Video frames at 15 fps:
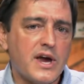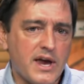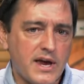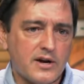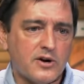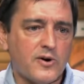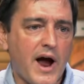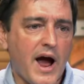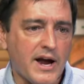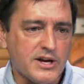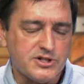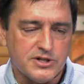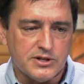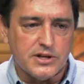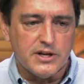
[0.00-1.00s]

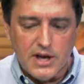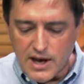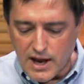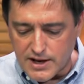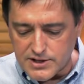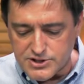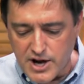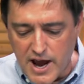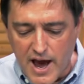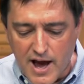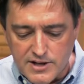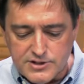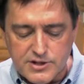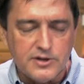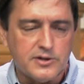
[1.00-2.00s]
interaction in
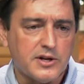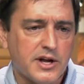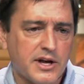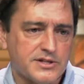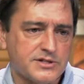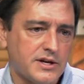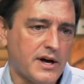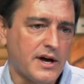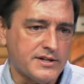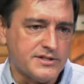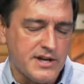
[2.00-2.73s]
chat so that as uh,